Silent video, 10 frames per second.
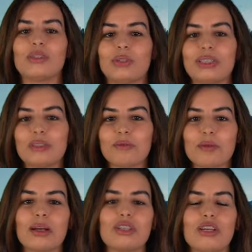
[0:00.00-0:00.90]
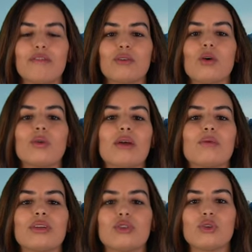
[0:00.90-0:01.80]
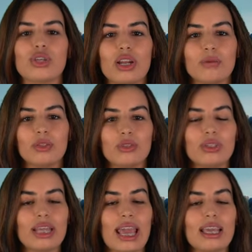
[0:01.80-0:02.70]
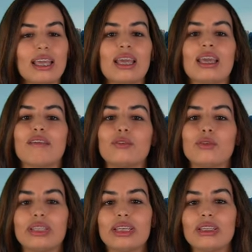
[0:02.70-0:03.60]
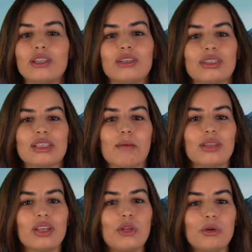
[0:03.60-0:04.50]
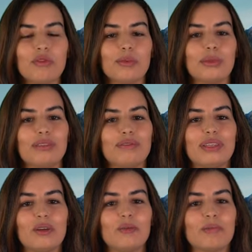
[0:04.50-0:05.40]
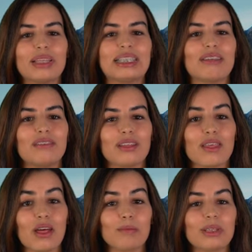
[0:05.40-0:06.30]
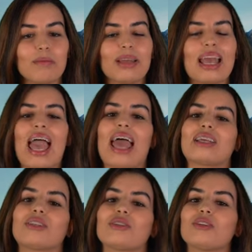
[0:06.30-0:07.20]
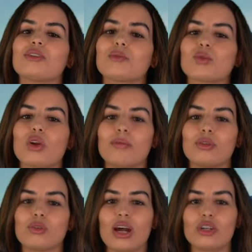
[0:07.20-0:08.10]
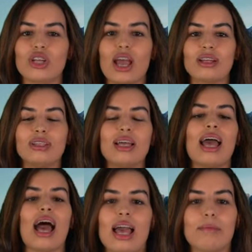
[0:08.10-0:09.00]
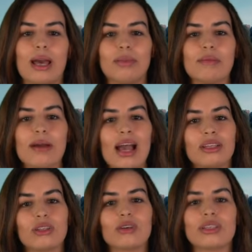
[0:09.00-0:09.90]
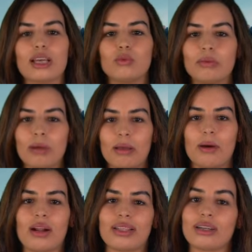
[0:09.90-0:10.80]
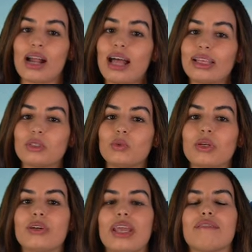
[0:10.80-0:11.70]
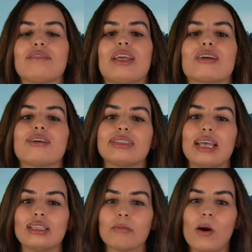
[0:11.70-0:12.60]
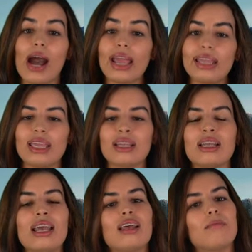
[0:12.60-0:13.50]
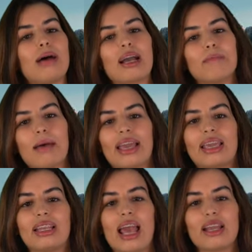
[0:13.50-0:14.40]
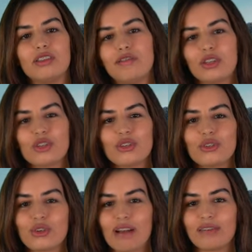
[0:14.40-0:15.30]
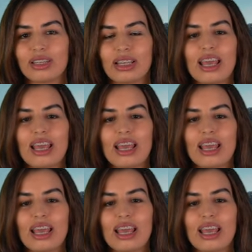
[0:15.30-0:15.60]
So this is pretty much it for all I wanted to share with you today. If you did learn something new from this video, please give it a thumbs up and consider subscribing to our channel. I'm Habiba, and alongside with my partner Alex, we create video content about hiking, backpacking, and adventure traveling.